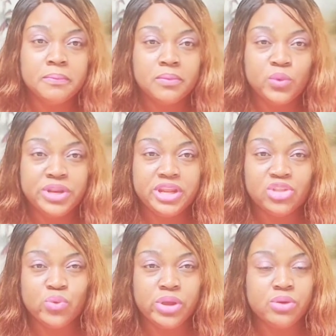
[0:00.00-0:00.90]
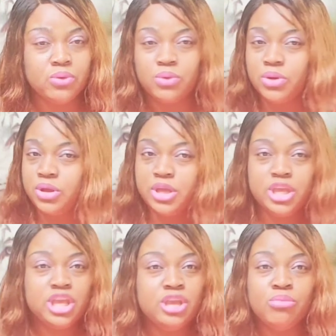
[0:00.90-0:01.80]
within a twinkle,
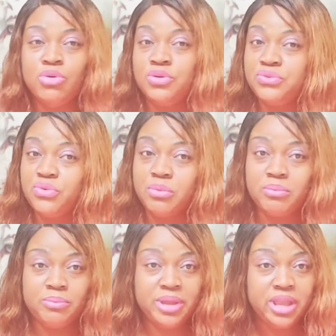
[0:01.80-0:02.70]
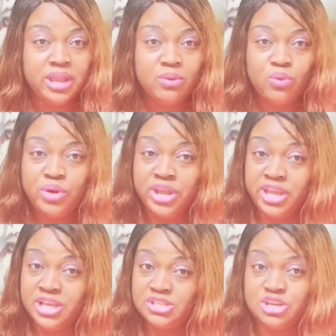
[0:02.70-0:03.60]
he moved from being who
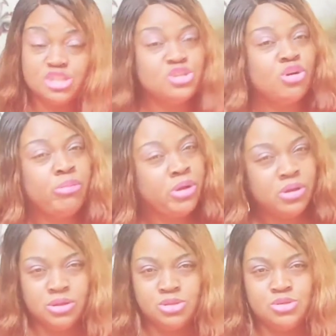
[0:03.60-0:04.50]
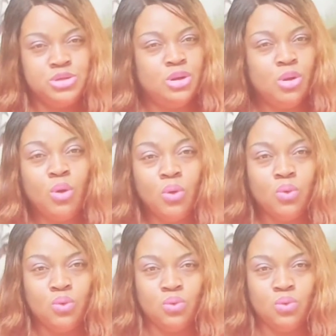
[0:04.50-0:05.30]
he is on the top to the low